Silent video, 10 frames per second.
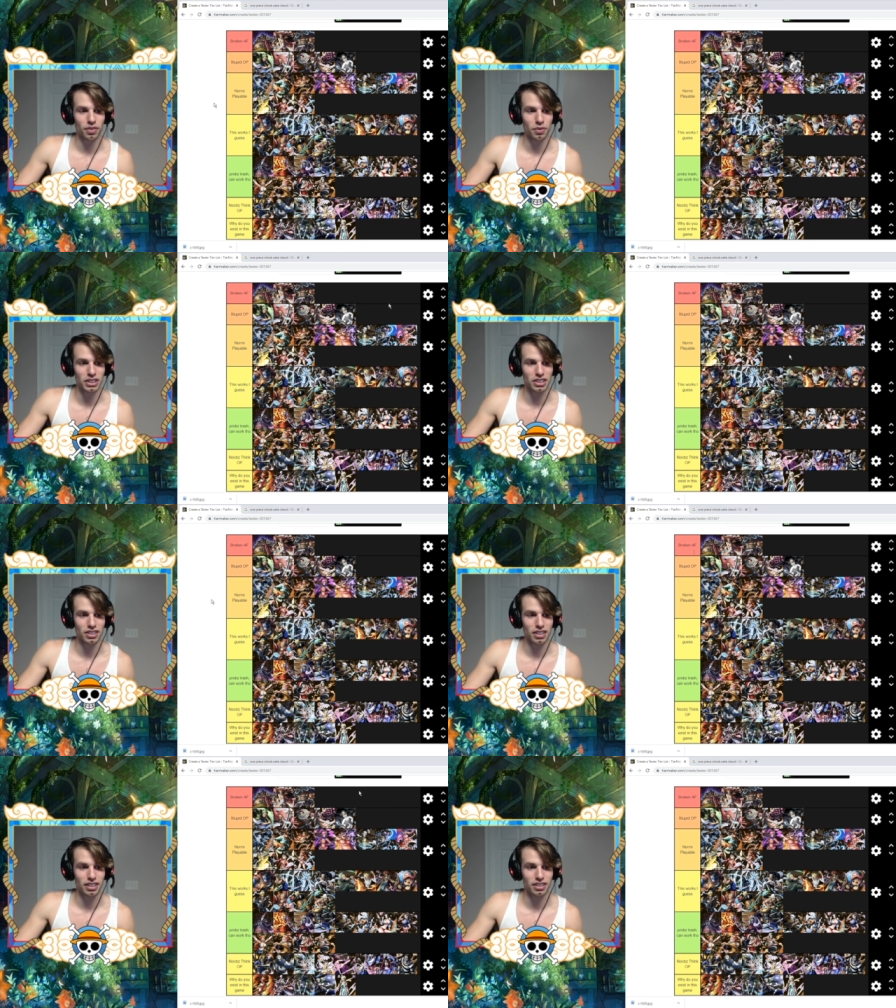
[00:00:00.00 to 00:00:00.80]
which
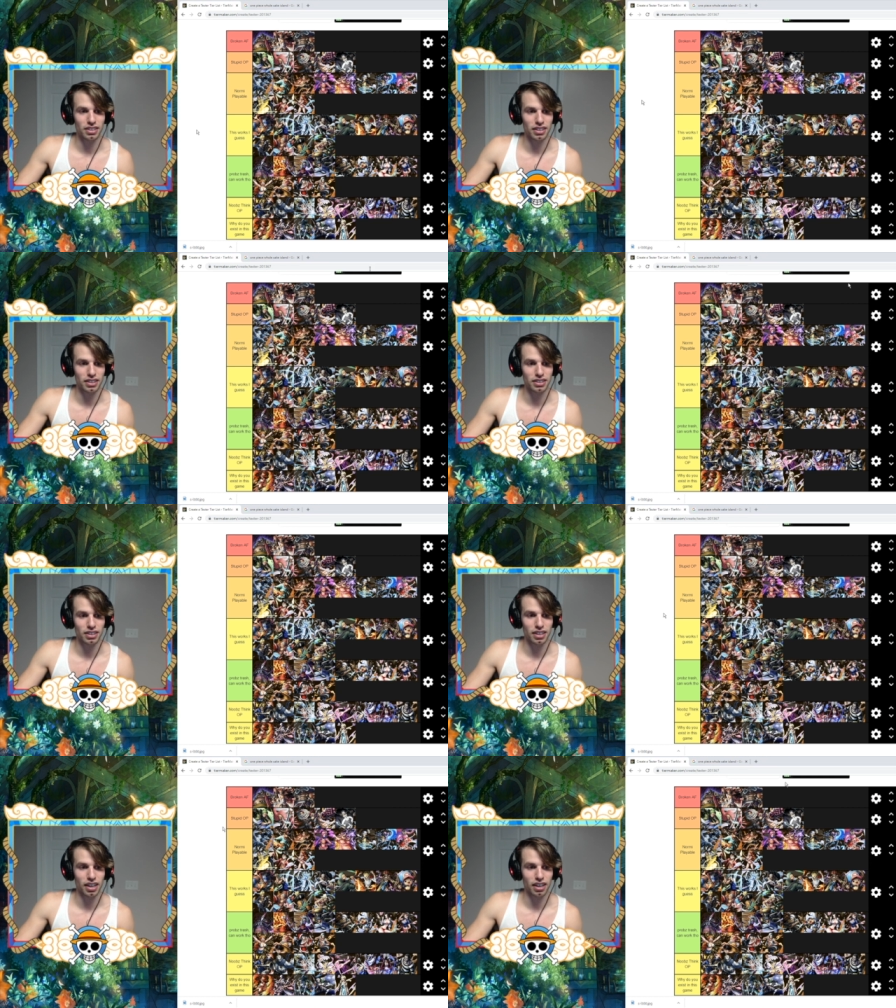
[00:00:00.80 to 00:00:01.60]
is like less
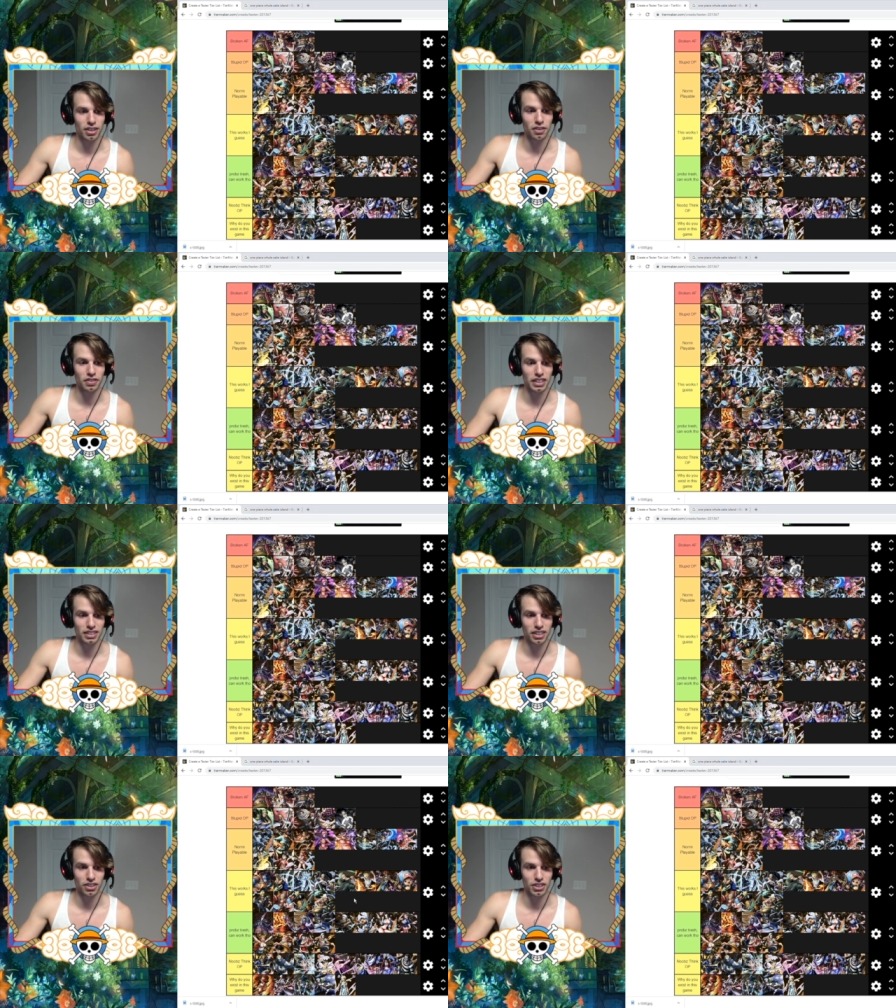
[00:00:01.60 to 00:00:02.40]
than half of this
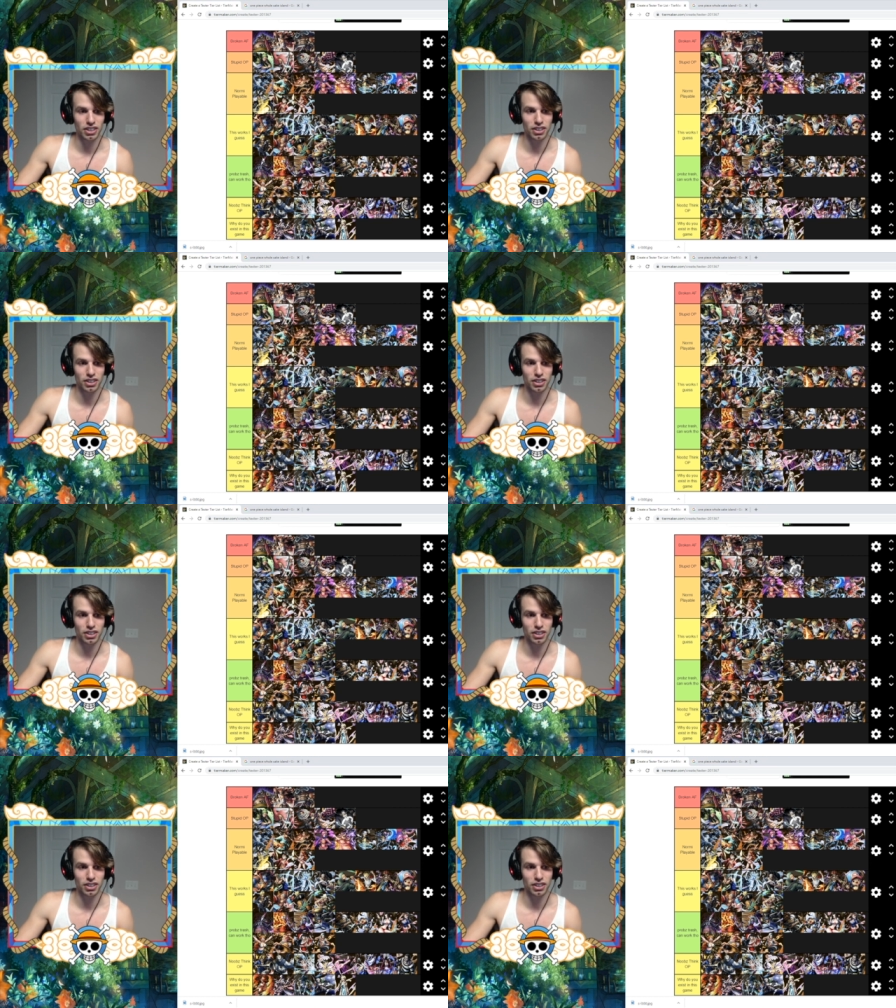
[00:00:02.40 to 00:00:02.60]
tier list,